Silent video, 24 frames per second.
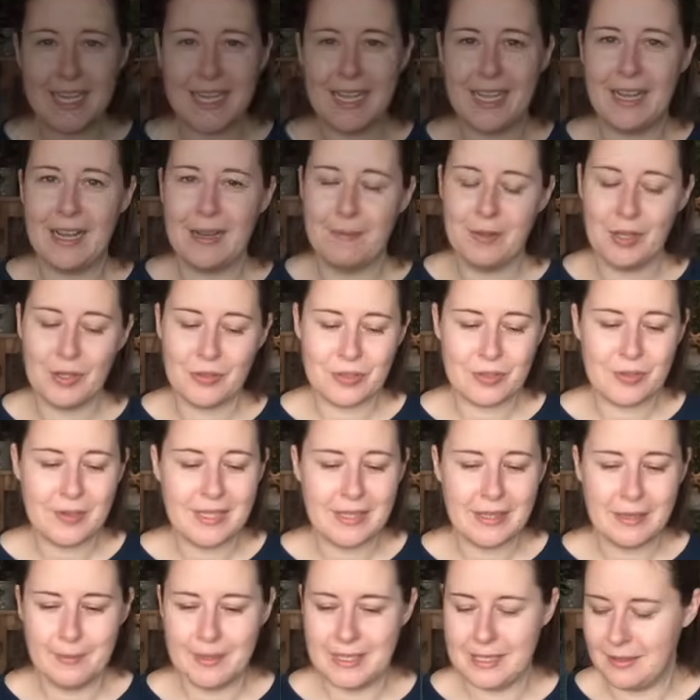year I'm not
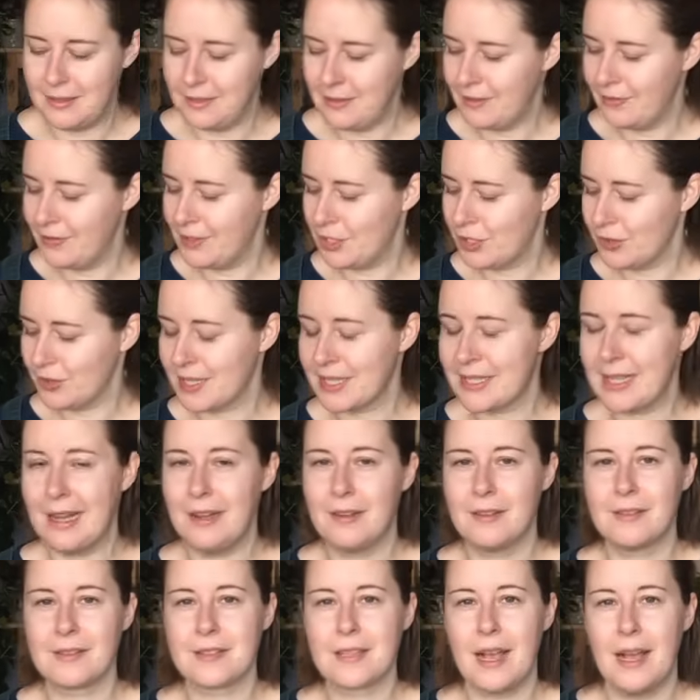doing them in individual
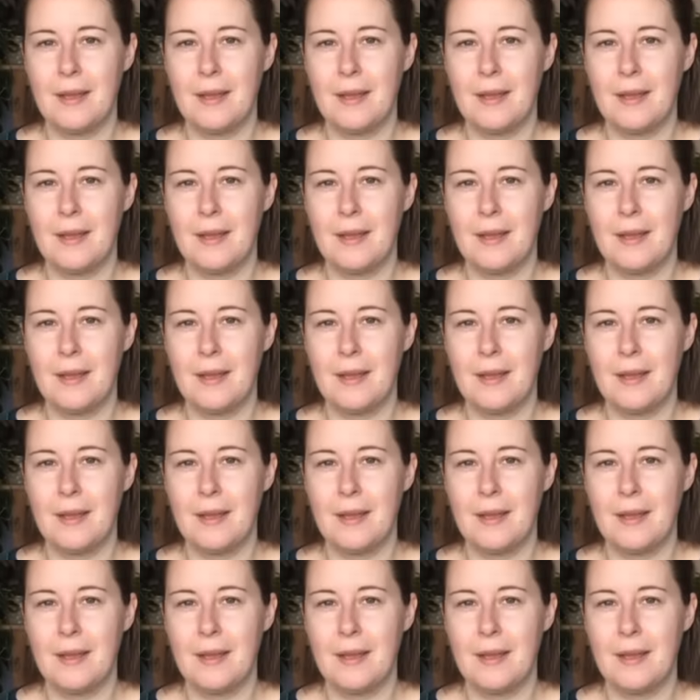cells.